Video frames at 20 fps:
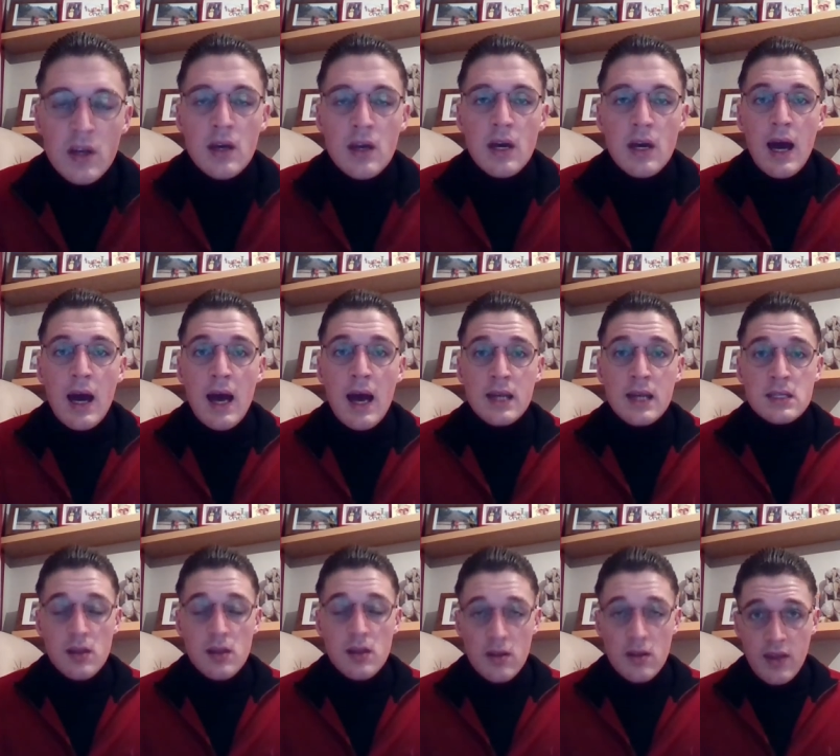
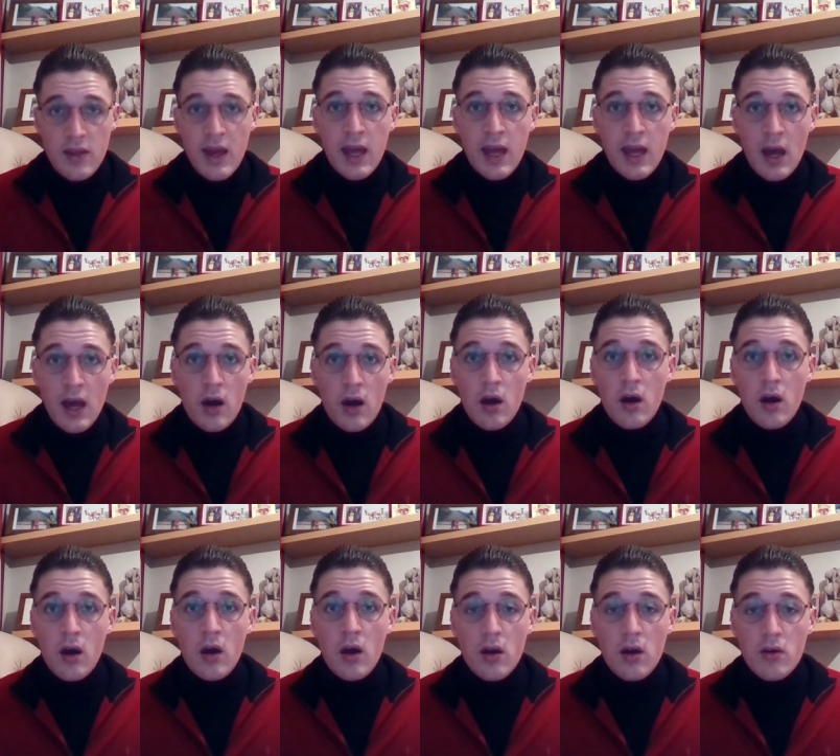and they
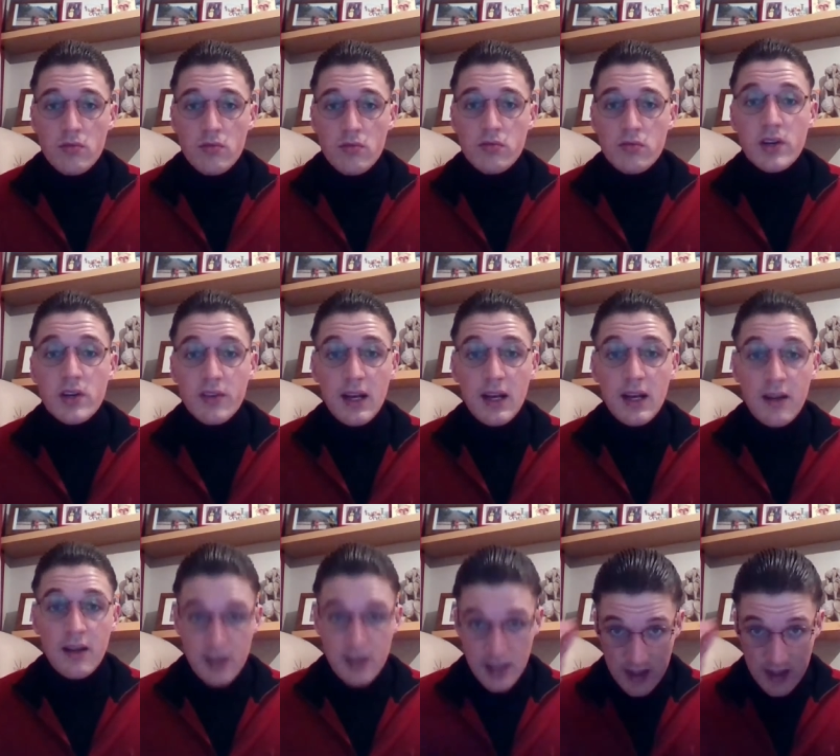are really, really
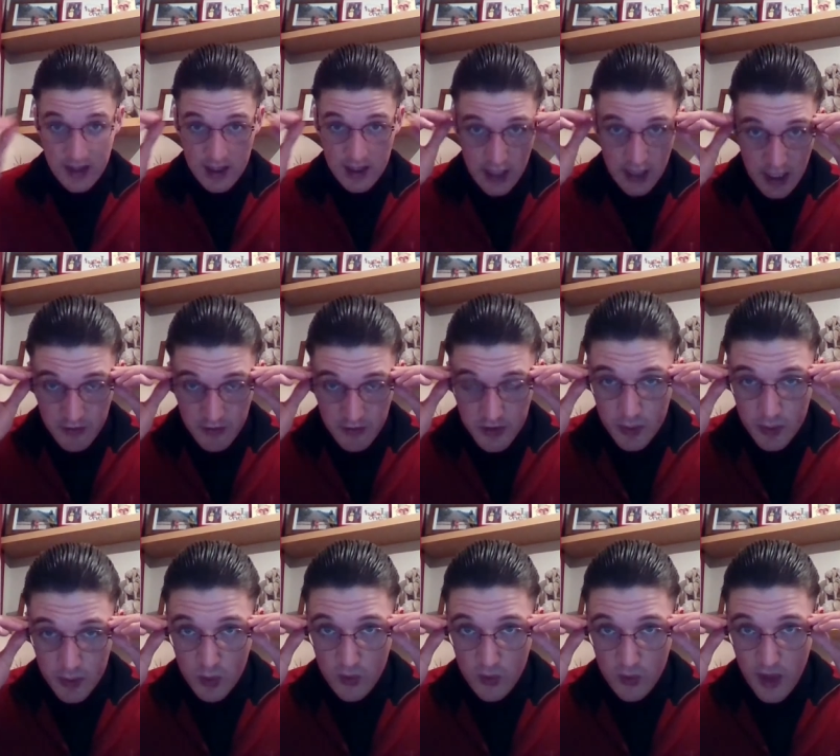lovely. They're
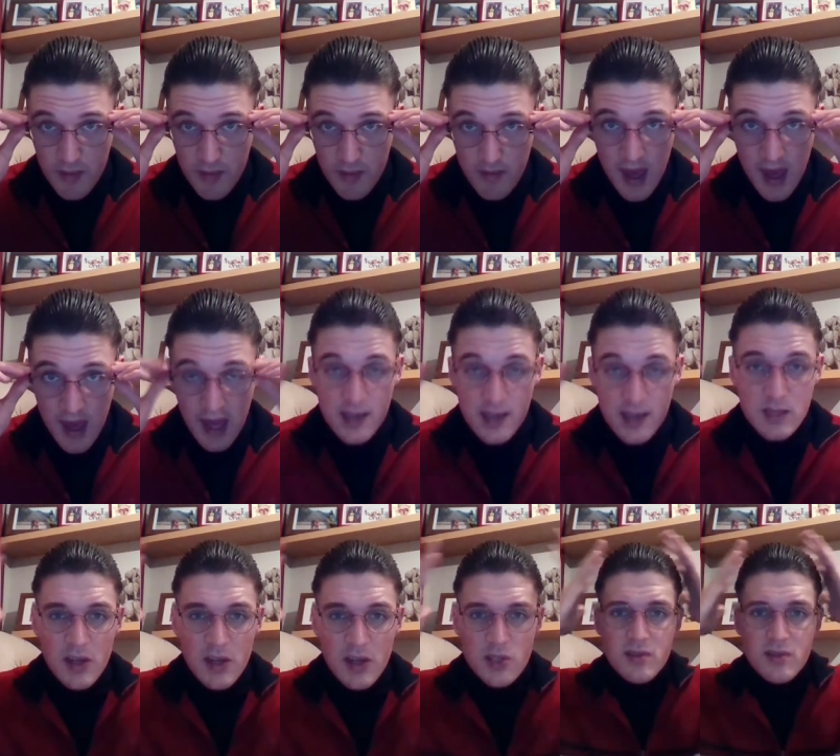comfortable, they're me,
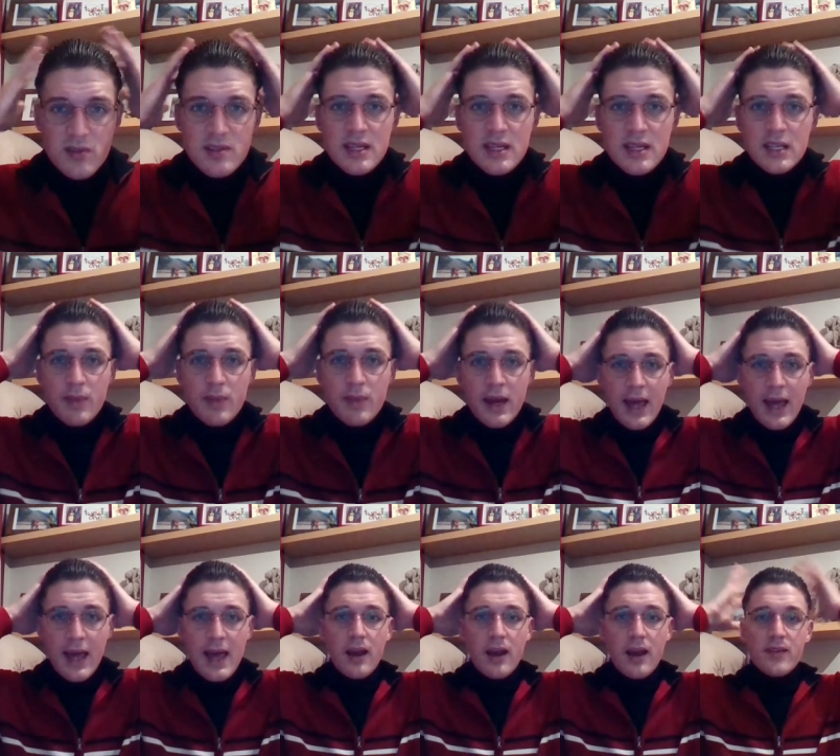especially with slicked back
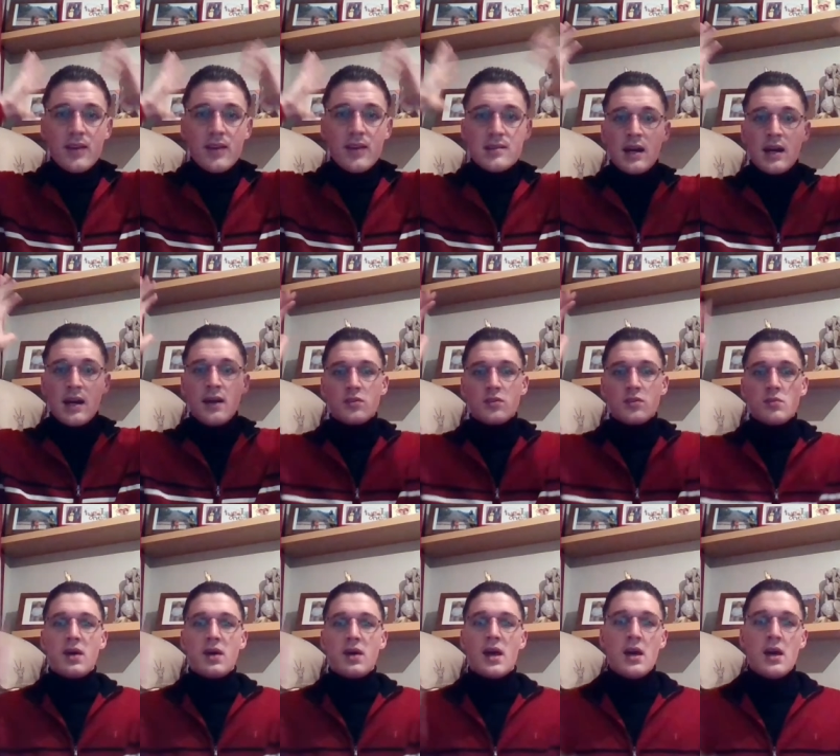hair like this, I have to
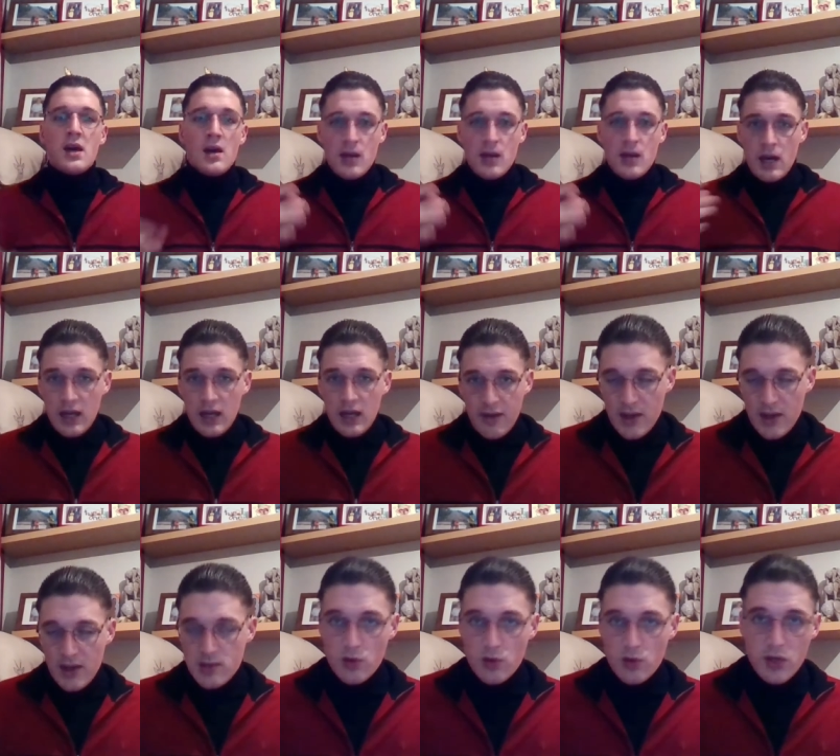admit. I love
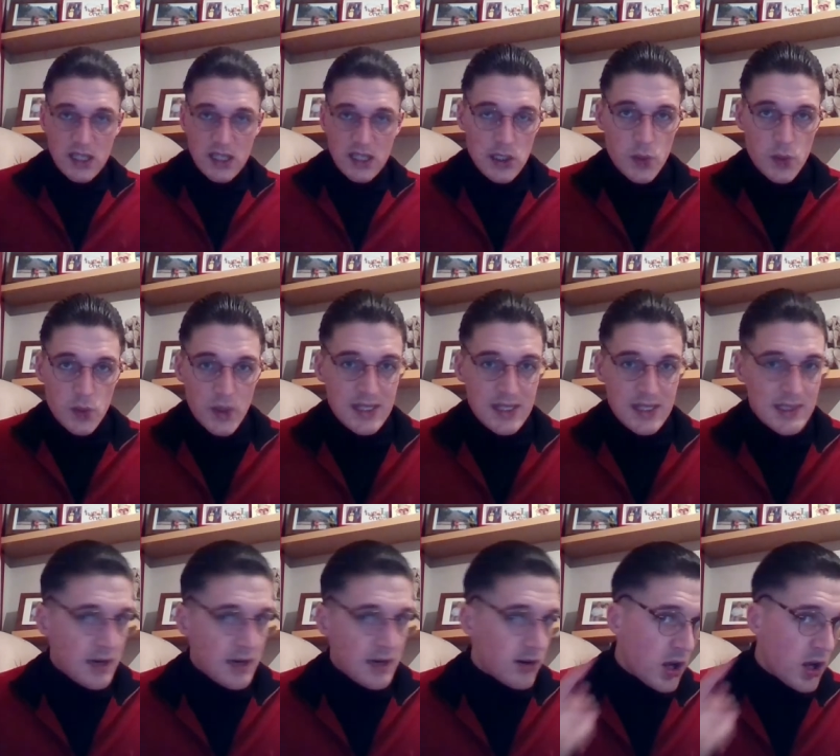that sort of 1920s
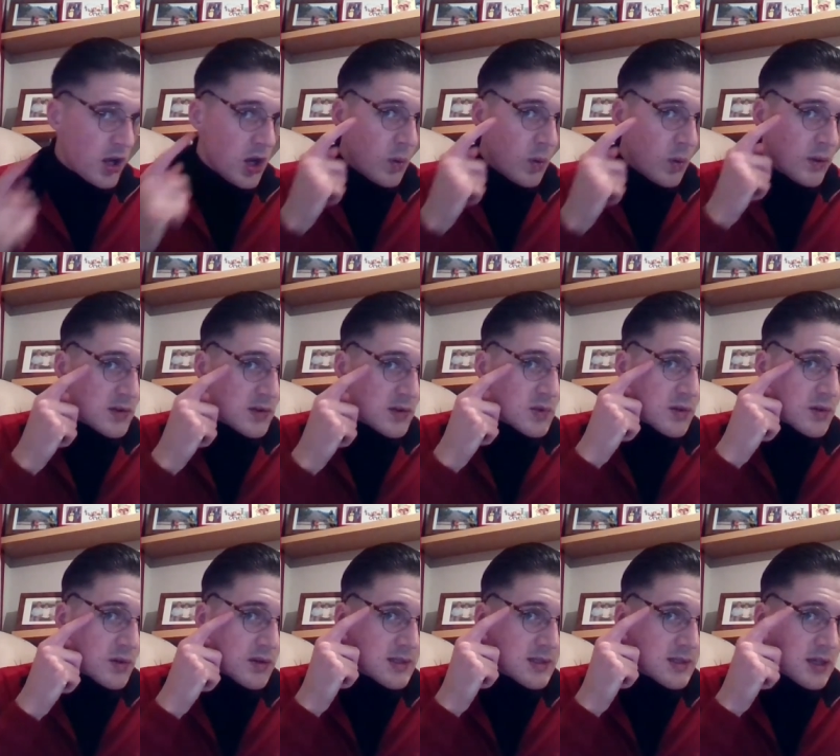era, with the sort of
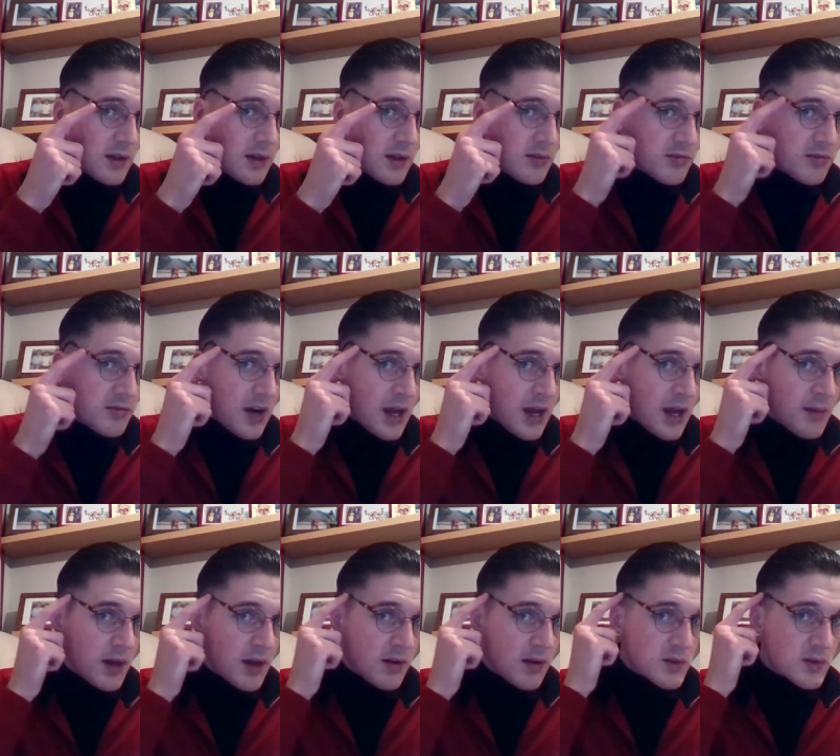the side frame
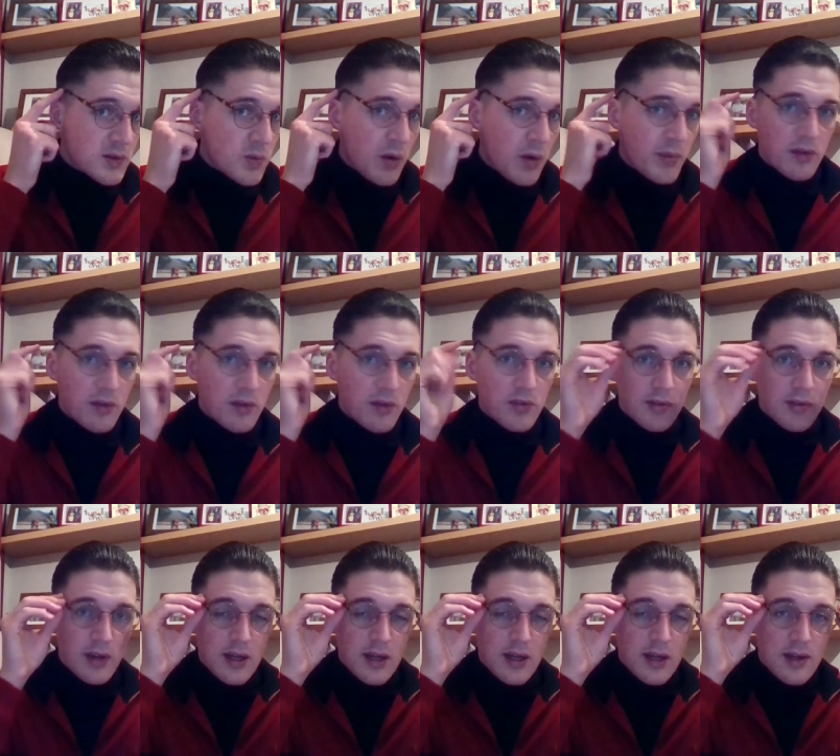here as well being really,
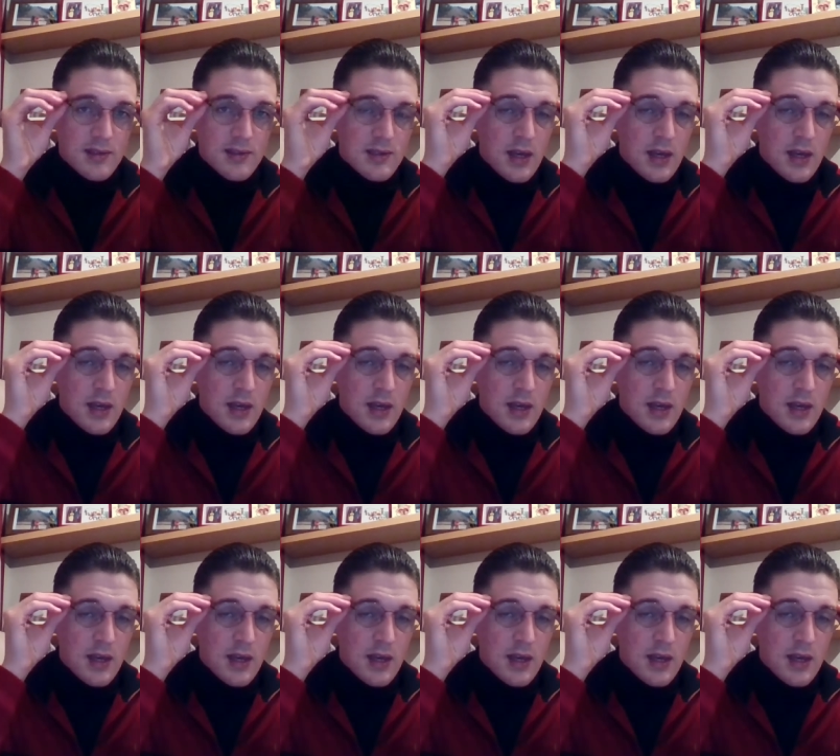really nice.